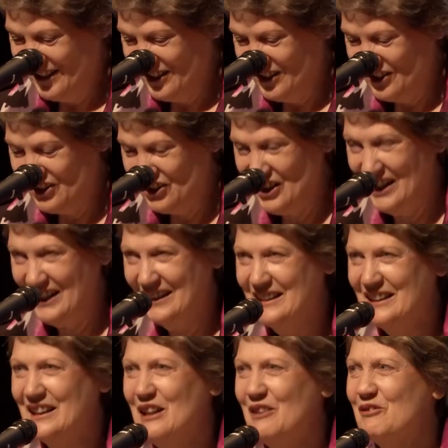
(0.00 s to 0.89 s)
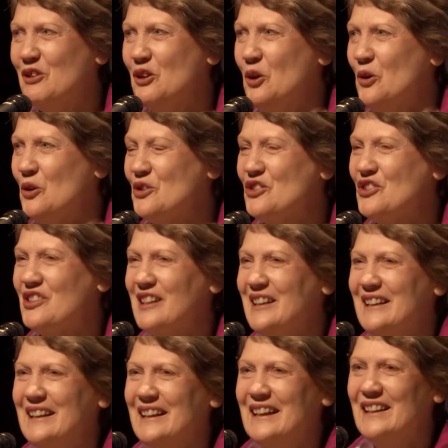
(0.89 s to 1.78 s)
Secondly, of course,
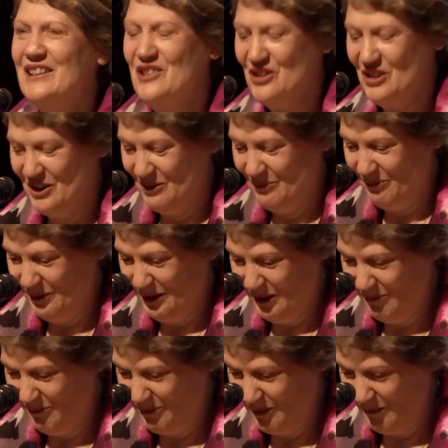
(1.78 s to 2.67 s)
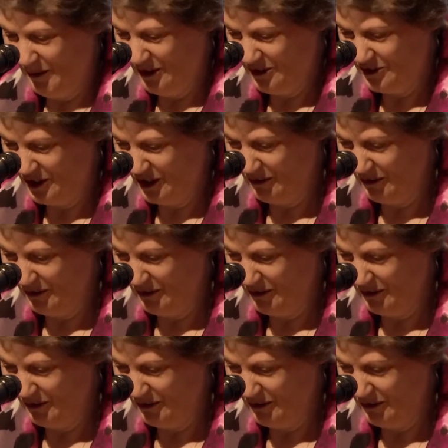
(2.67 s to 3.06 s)
INGSA promotes